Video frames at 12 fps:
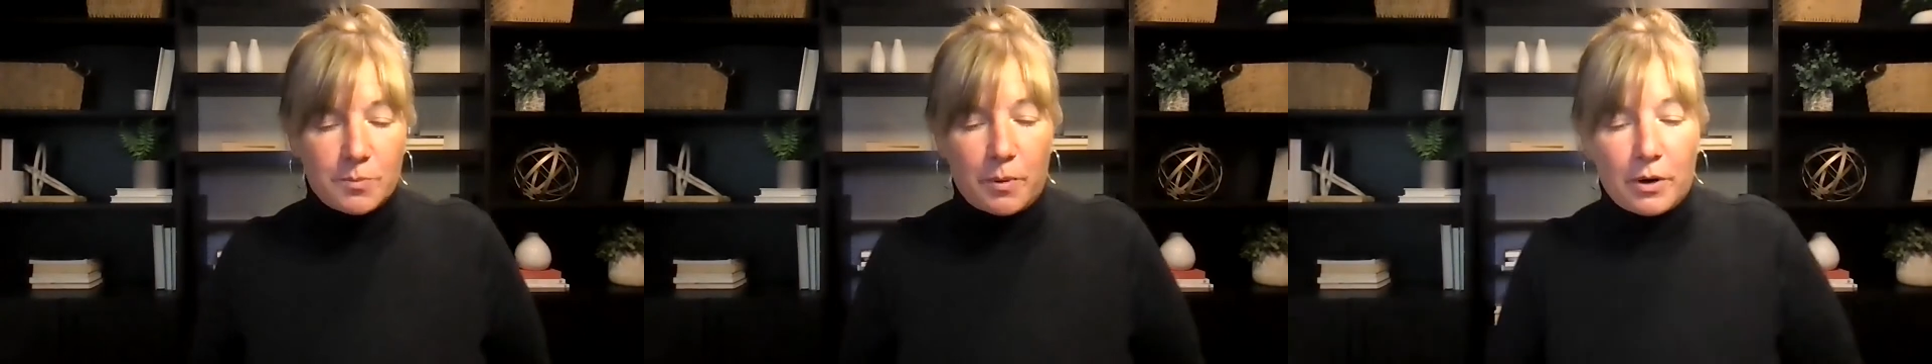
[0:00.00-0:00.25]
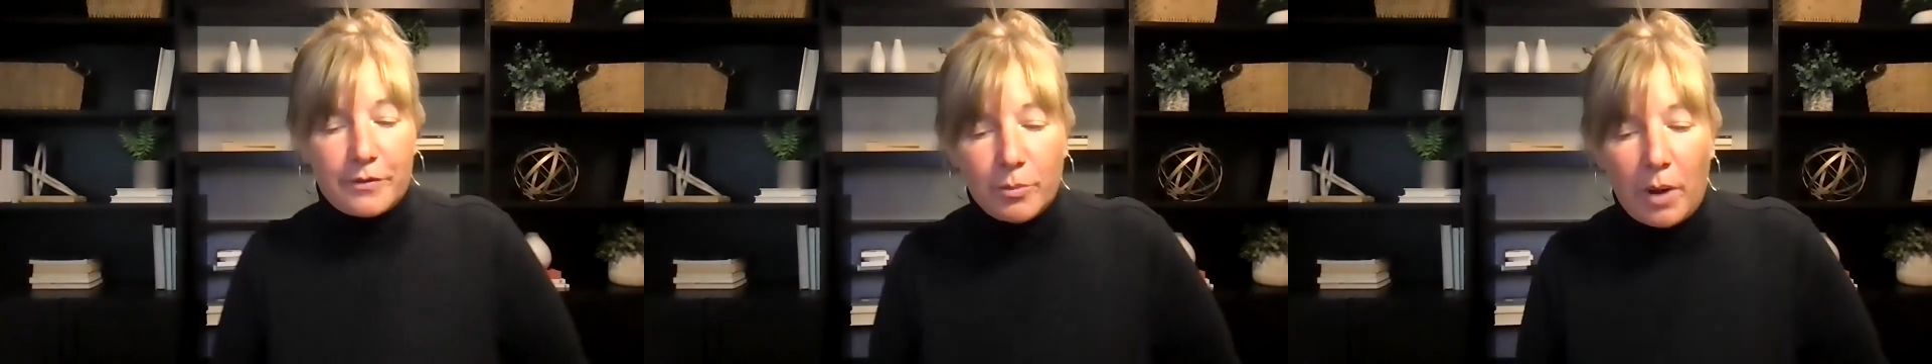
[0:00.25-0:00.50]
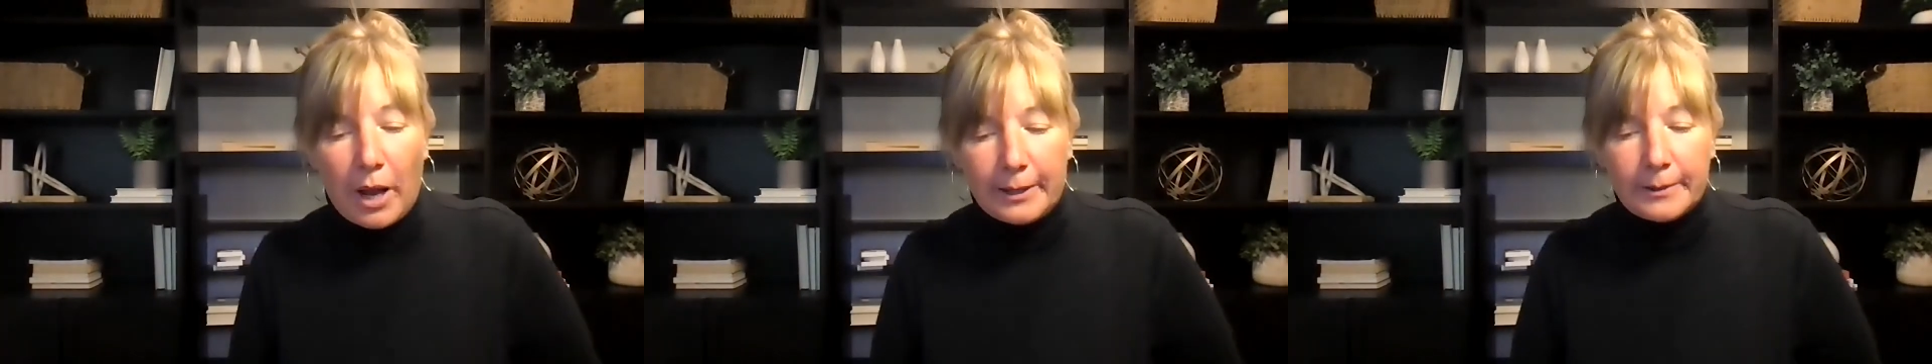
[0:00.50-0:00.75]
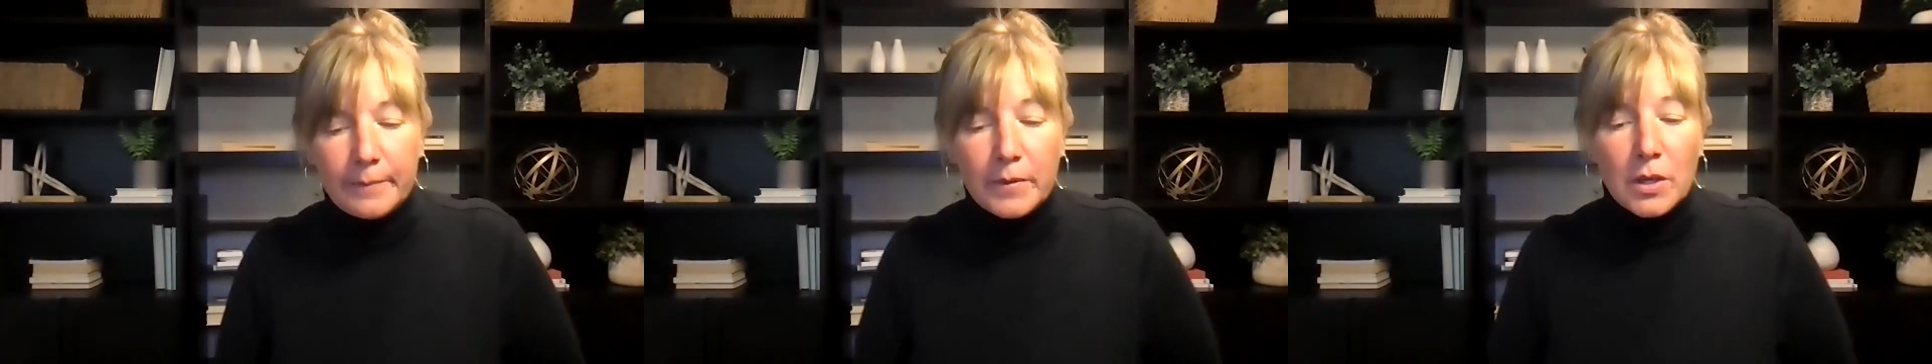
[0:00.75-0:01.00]
part of your
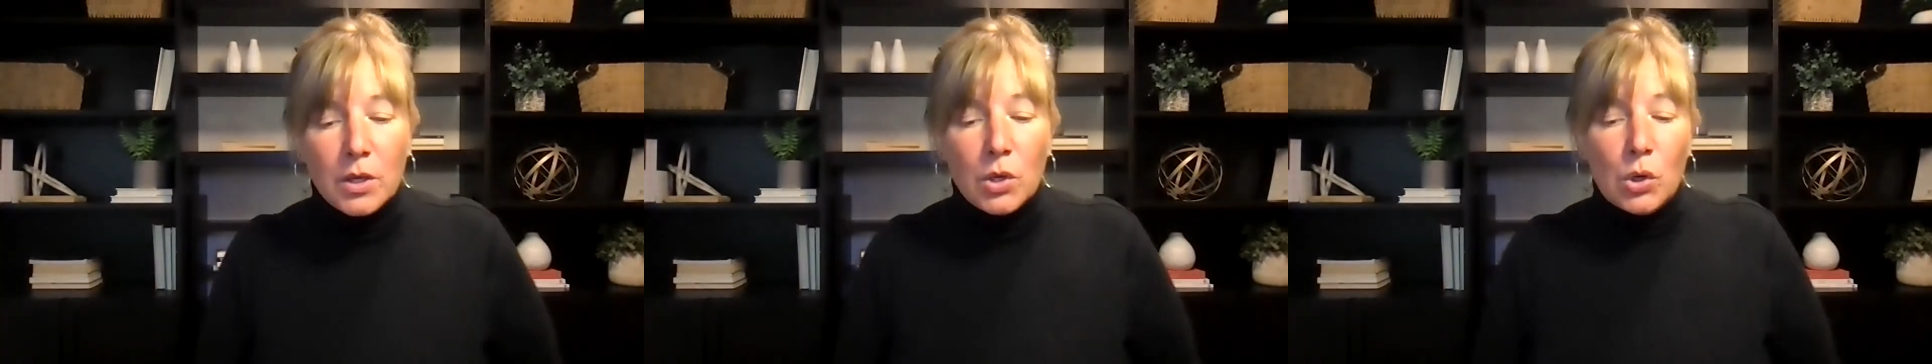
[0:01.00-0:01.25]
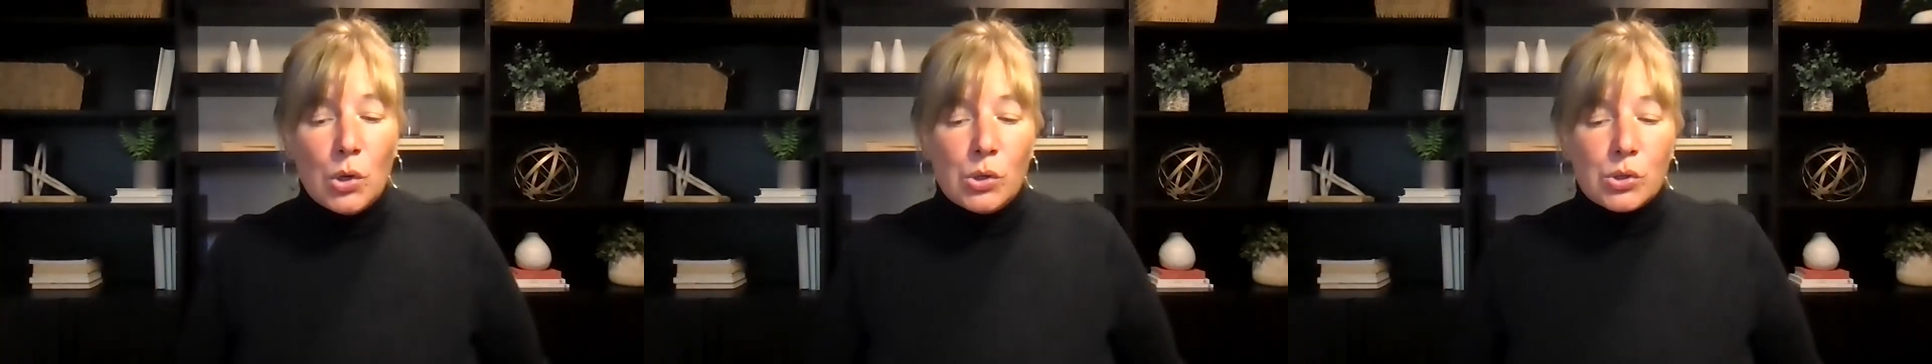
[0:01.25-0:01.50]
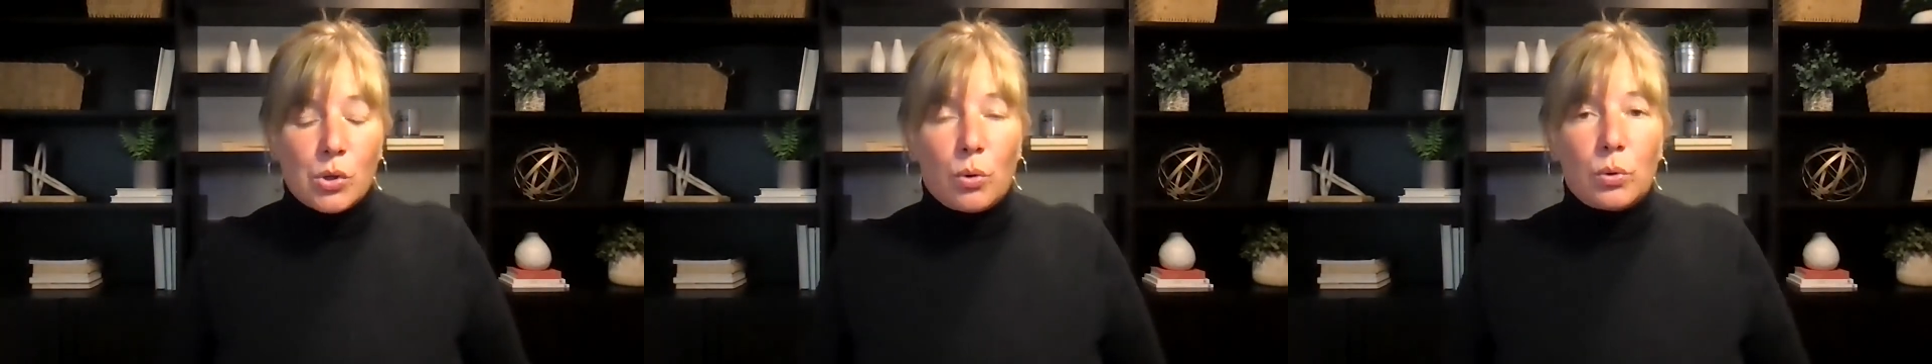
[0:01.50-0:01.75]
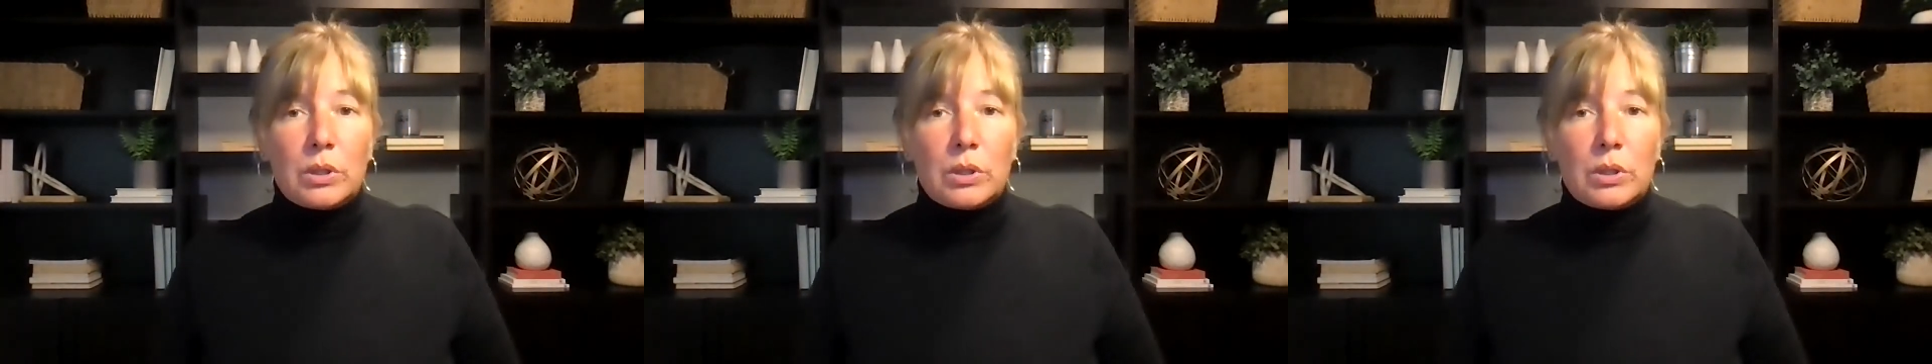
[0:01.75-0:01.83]
mind. So